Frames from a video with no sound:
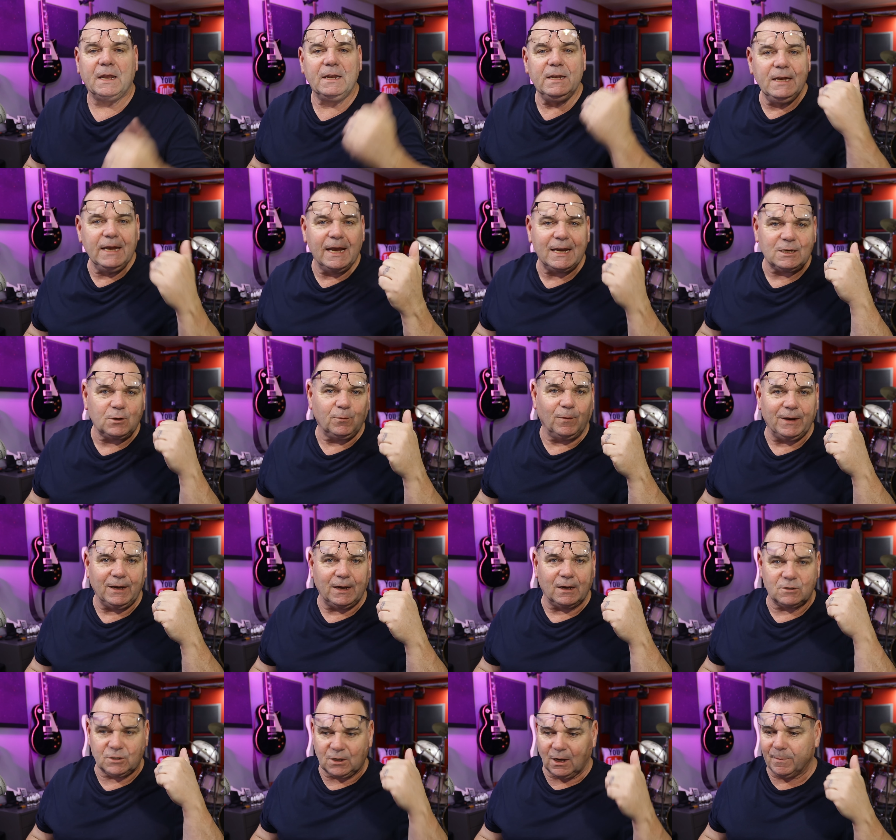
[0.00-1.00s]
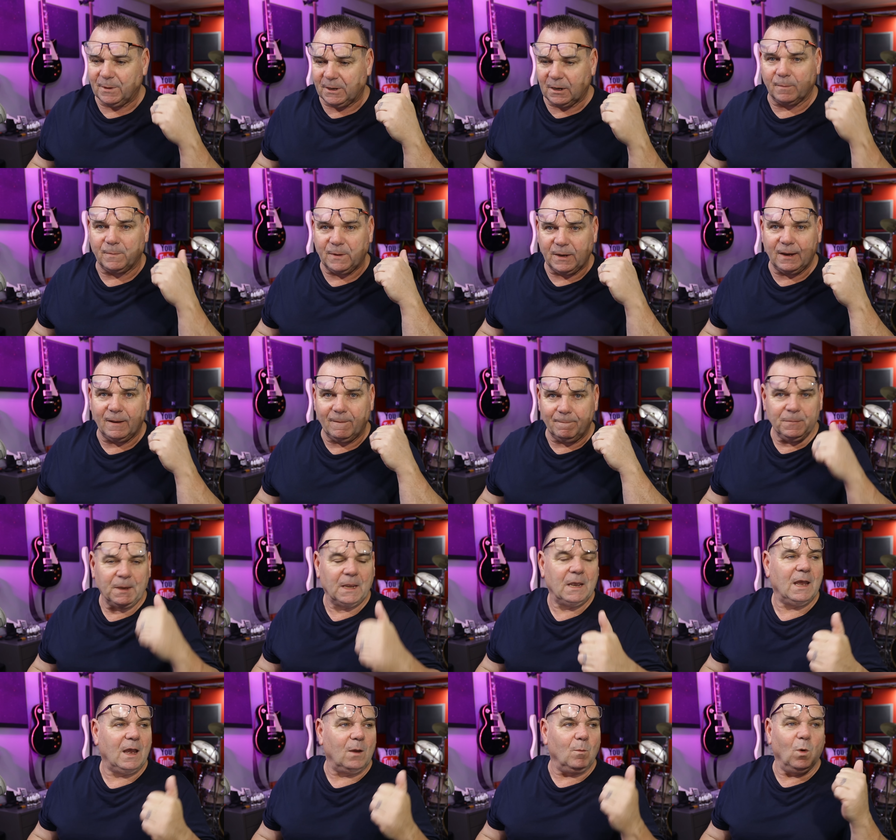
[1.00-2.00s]
Next video is coming up here,
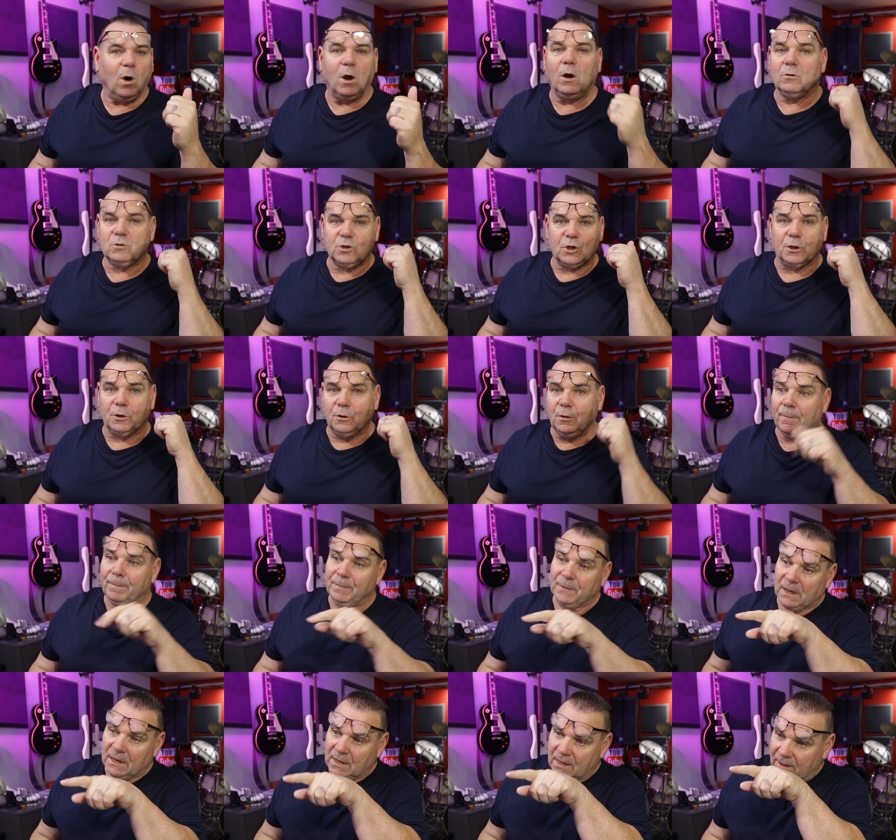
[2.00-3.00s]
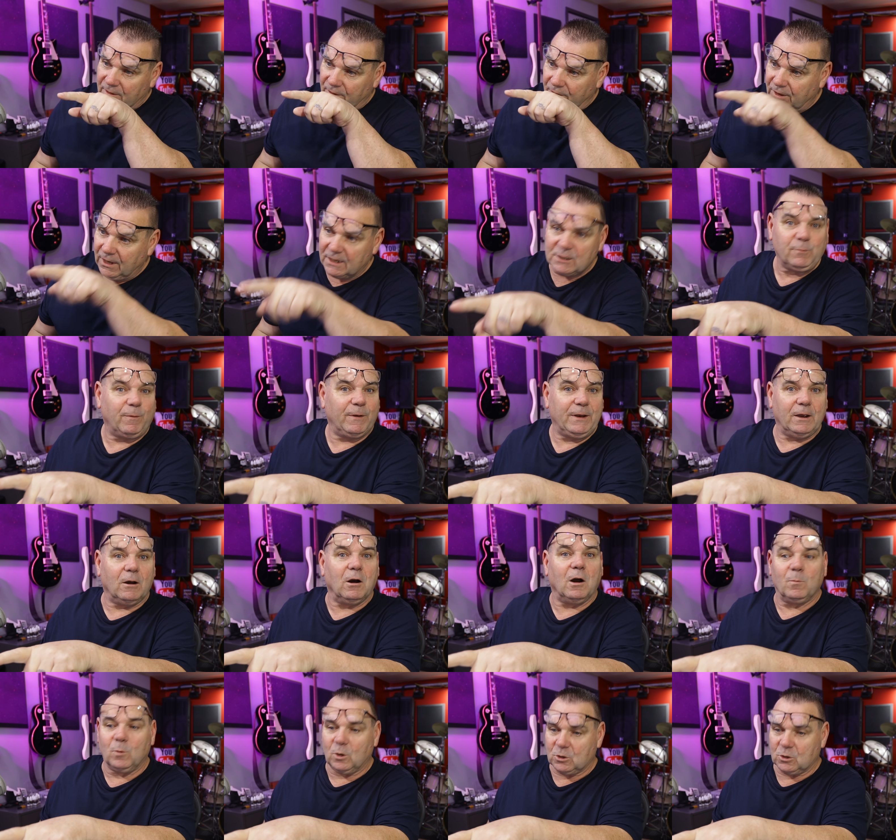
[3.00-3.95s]
and what I'll do, this video I'm